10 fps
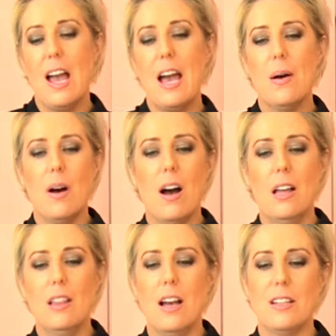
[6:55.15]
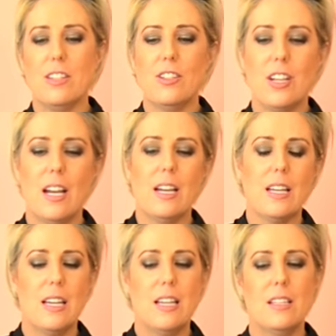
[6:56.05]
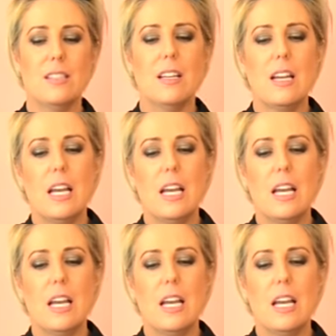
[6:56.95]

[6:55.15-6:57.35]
How I like to check is